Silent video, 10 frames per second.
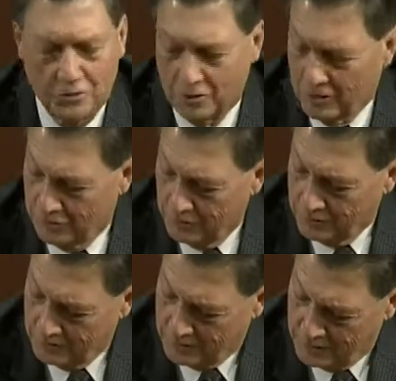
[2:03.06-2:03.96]
You're not
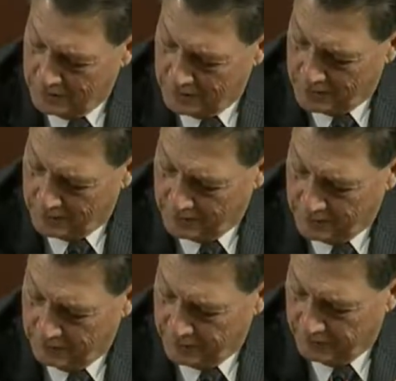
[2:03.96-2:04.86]
going to
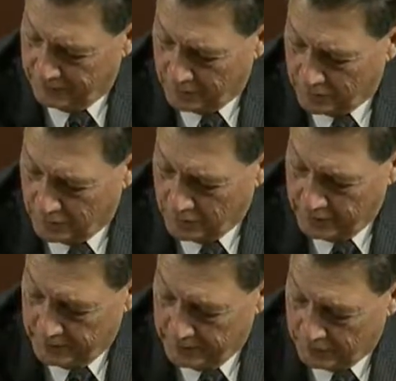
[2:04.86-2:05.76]
get very far.
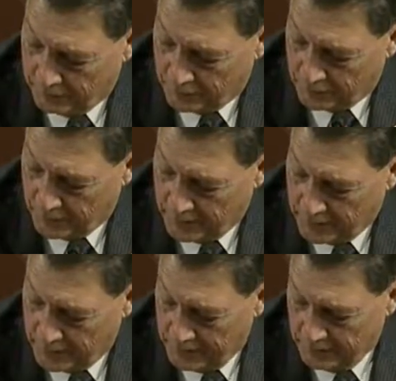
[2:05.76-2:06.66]
And as far
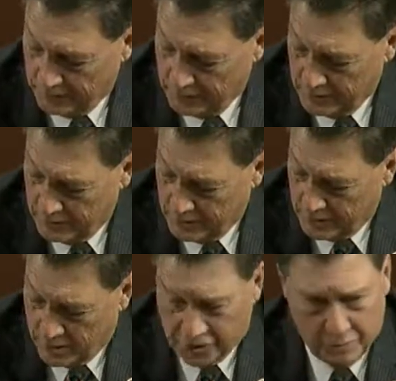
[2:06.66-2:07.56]
as
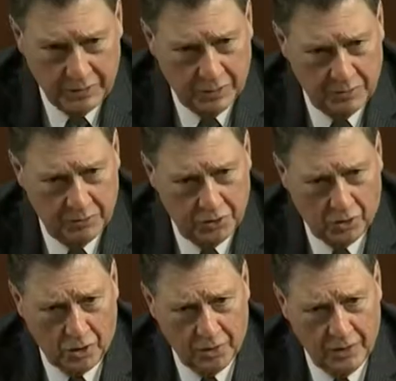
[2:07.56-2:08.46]
us being in the
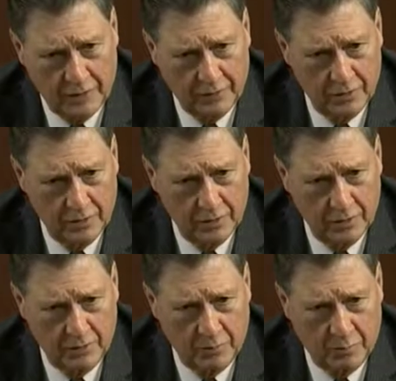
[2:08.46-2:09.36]
majority, I think
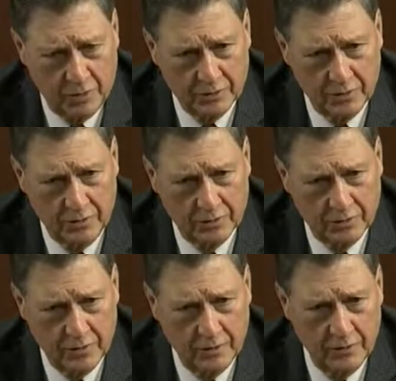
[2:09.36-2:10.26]
the president
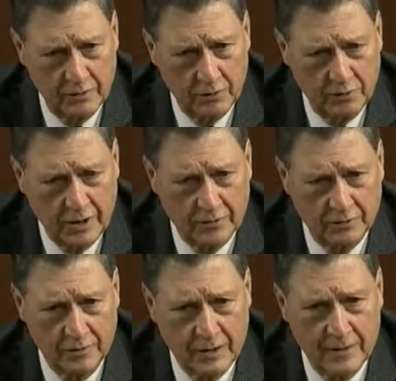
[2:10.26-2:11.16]
said in
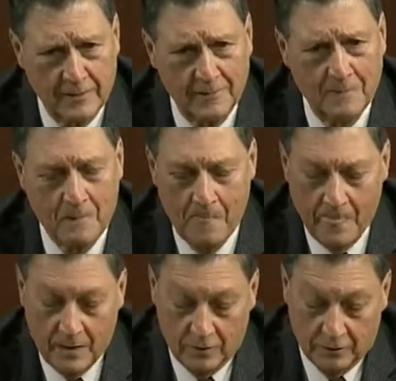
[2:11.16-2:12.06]
2009,
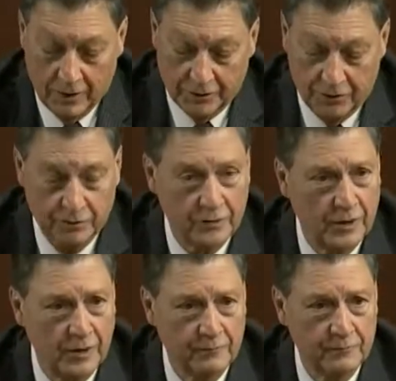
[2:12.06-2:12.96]
elections
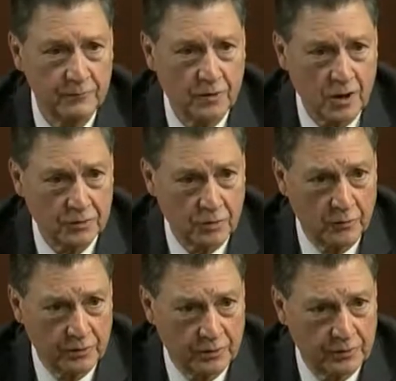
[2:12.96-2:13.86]
have
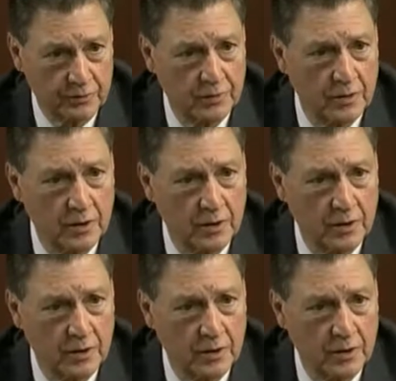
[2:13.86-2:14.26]
consequences.